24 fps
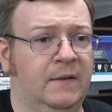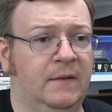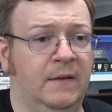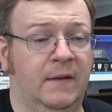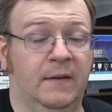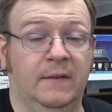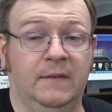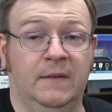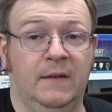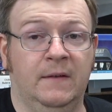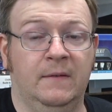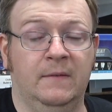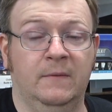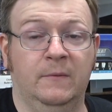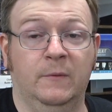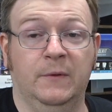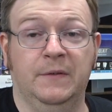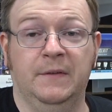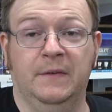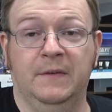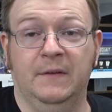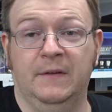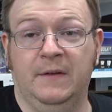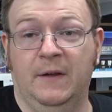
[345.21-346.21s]
Like I said,
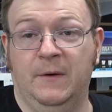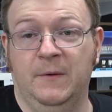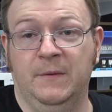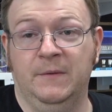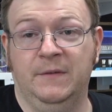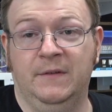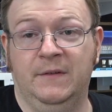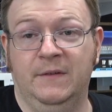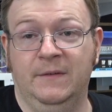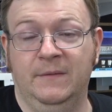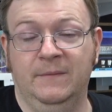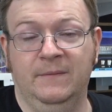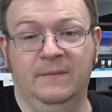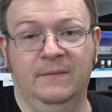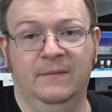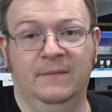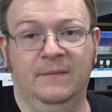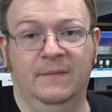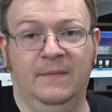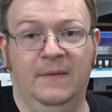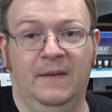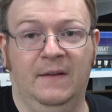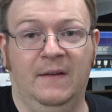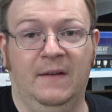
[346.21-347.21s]
Wizards of the Coast
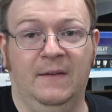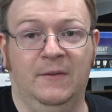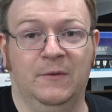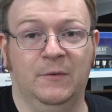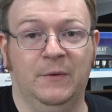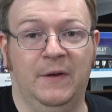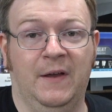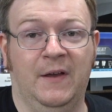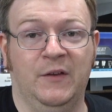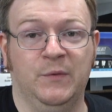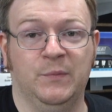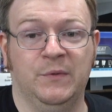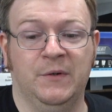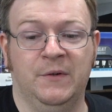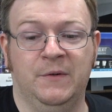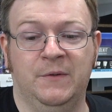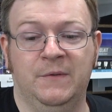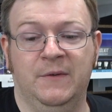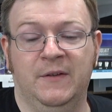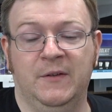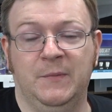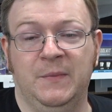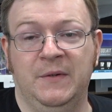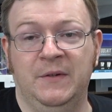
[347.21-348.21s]
through
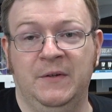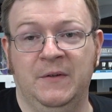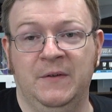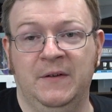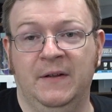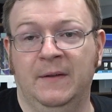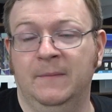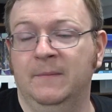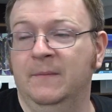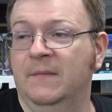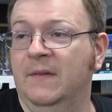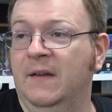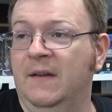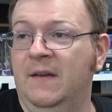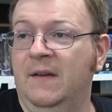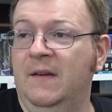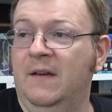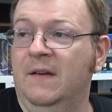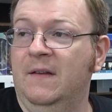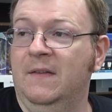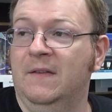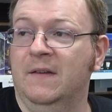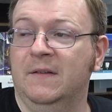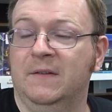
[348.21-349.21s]
Hasbro has been doing it.
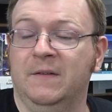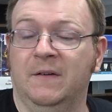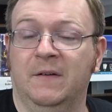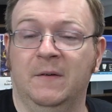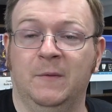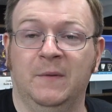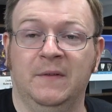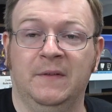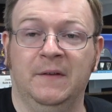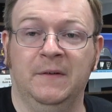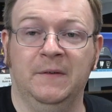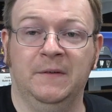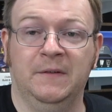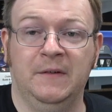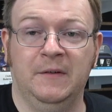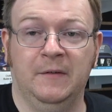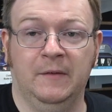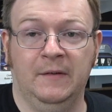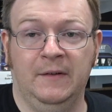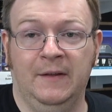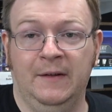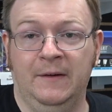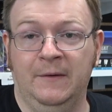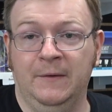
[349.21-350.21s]
They started with their
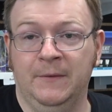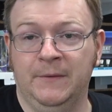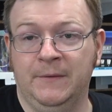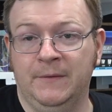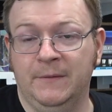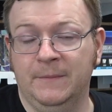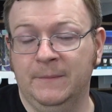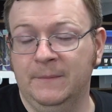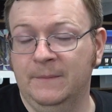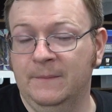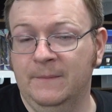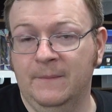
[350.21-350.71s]
Secret Layers,